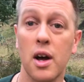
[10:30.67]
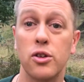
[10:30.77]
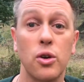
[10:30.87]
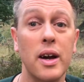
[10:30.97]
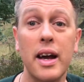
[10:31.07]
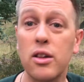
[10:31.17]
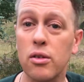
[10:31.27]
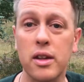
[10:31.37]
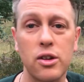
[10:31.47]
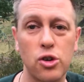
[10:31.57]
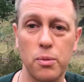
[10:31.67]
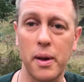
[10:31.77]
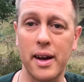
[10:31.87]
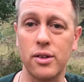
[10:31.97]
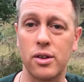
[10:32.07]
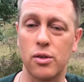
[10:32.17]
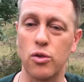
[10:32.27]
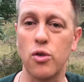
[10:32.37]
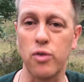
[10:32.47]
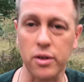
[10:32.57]
So either of these two planets is a
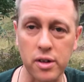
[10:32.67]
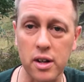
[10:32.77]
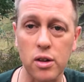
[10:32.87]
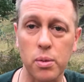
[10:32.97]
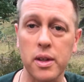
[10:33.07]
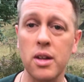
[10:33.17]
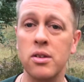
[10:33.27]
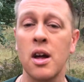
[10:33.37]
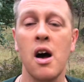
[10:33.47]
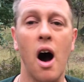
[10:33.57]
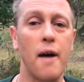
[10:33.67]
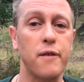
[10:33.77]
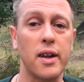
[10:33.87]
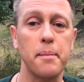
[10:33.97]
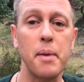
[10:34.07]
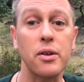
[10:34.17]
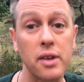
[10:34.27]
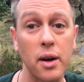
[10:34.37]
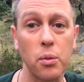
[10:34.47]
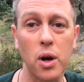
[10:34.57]
real resonance with this. I find the best
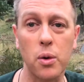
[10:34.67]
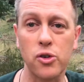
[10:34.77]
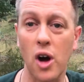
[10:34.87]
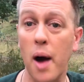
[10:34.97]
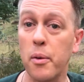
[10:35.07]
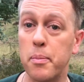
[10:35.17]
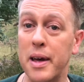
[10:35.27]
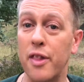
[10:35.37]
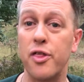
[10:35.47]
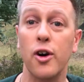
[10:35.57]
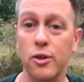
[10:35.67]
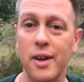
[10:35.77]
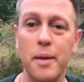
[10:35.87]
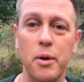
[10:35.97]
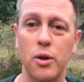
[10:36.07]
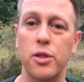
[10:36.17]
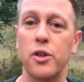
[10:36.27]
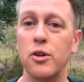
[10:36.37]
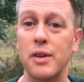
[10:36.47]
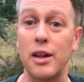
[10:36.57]
day to work with thyme would be a Thursday because
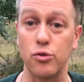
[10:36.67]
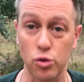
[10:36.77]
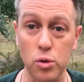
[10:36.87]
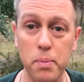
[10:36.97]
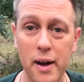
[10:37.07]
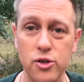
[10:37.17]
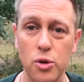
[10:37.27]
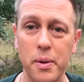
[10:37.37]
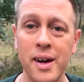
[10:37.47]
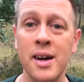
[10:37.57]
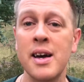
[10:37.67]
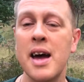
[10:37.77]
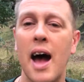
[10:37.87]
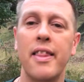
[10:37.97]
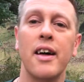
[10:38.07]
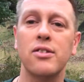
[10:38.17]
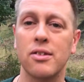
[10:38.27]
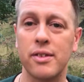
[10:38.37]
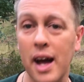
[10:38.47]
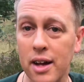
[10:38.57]
Thursday is ruled by Jupiter and thus the
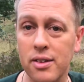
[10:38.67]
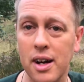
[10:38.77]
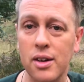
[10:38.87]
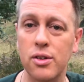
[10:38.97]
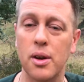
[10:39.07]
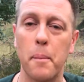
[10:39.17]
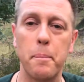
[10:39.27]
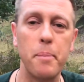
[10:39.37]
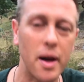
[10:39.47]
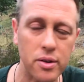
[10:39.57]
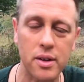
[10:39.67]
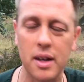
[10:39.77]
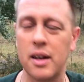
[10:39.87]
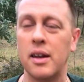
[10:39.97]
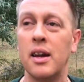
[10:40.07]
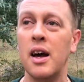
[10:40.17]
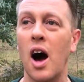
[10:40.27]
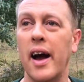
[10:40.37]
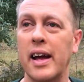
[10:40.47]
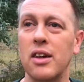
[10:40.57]
star signs that are best in,
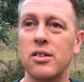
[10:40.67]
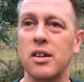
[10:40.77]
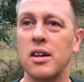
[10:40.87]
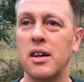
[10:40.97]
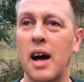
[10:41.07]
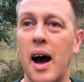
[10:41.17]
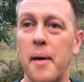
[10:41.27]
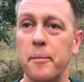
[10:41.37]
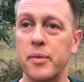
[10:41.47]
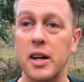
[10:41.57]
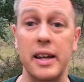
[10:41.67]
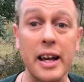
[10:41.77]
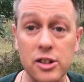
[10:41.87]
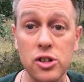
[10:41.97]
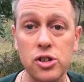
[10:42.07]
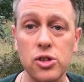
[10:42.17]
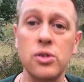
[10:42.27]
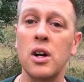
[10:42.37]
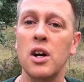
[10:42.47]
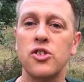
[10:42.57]
I guess, um, connected
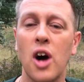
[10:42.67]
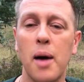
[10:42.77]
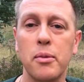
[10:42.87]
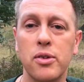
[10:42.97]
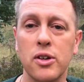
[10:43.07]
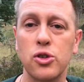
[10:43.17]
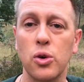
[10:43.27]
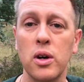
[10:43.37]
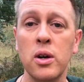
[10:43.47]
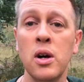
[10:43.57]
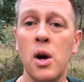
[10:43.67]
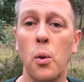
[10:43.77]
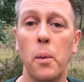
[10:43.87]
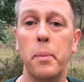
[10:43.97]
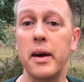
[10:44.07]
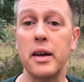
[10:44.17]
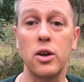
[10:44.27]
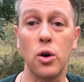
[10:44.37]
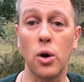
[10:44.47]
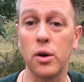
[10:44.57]
to thyme essential oil would be
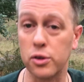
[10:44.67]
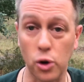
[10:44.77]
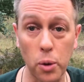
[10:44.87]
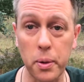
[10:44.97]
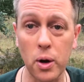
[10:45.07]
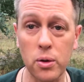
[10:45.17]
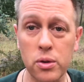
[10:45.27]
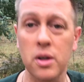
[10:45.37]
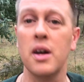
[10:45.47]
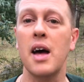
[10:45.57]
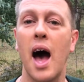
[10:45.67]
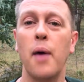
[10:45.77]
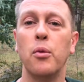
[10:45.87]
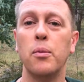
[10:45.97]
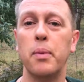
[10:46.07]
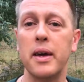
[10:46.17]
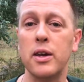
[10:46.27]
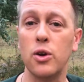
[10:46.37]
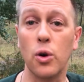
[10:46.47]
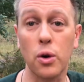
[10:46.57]
your Scorpios and would
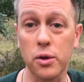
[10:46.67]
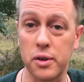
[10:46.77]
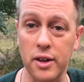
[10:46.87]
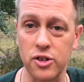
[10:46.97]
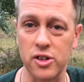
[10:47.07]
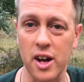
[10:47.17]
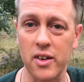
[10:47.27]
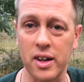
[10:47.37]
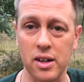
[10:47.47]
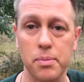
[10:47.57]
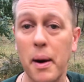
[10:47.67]
be your Sagittarians.